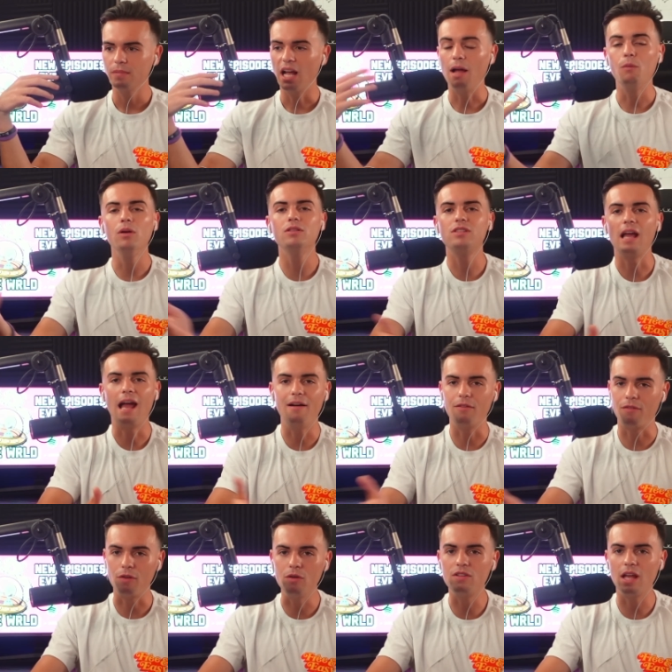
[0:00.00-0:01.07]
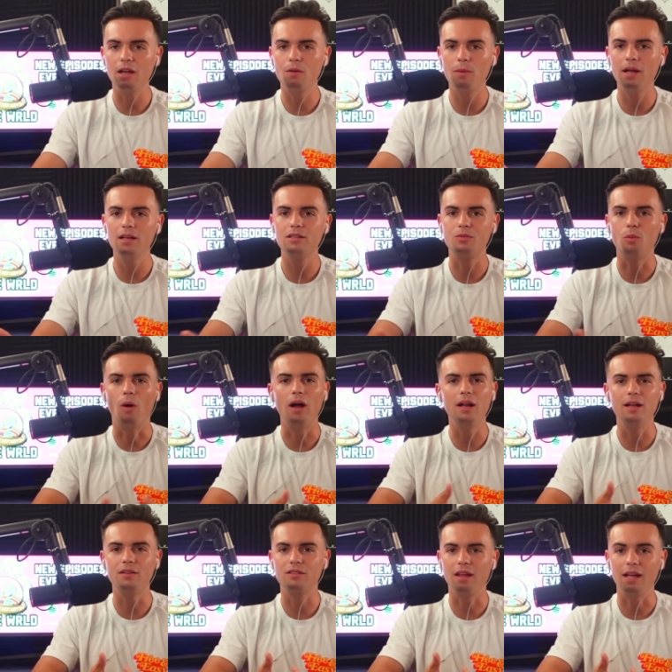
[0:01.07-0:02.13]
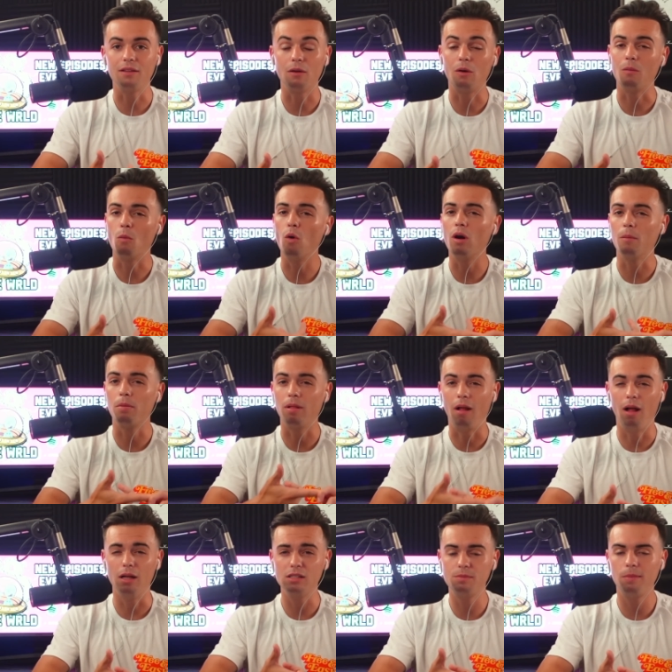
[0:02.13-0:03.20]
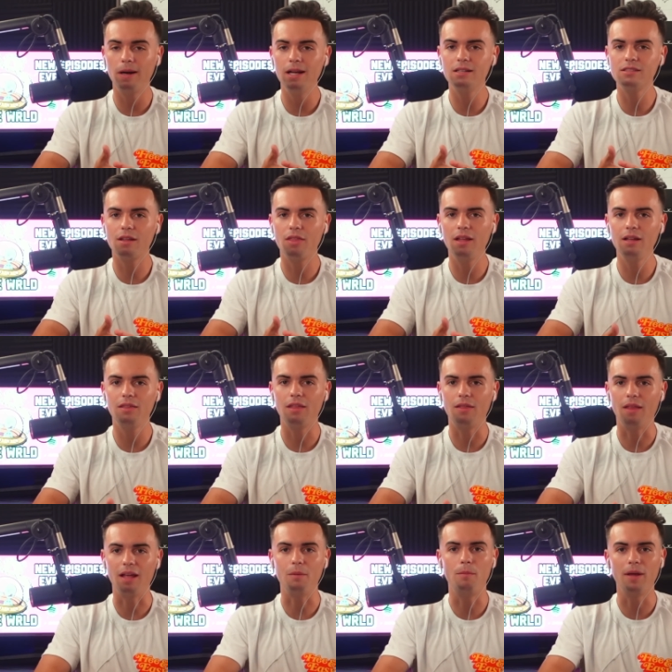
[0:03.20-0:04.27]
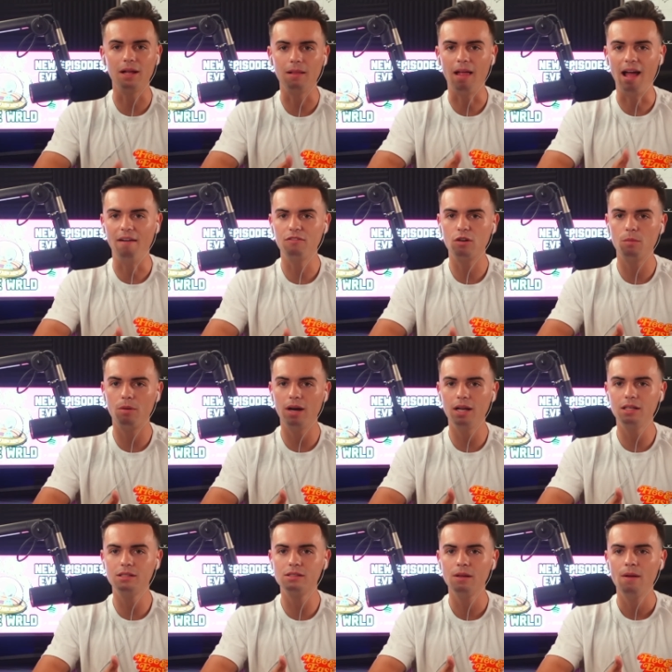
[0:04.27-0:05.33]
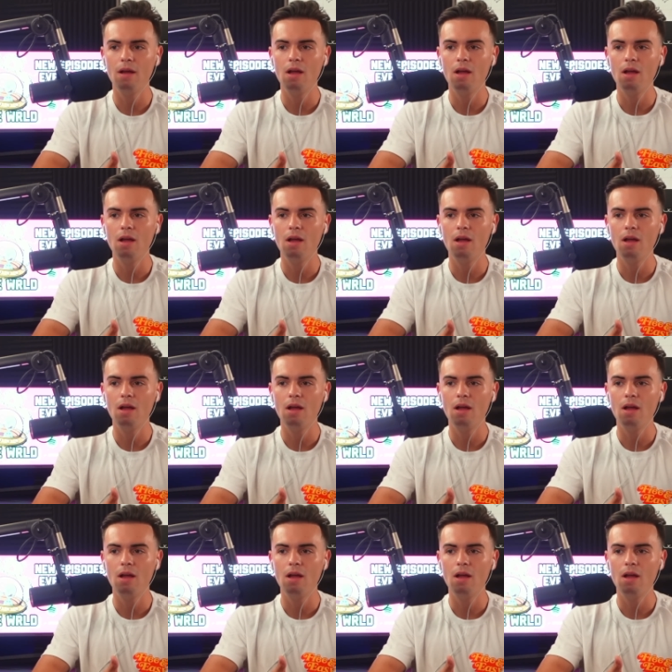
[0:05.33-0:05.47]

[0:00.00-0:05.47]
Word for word: I will have a few takeaways. One is like there were more applause breaks, I think, than like big laughter breaks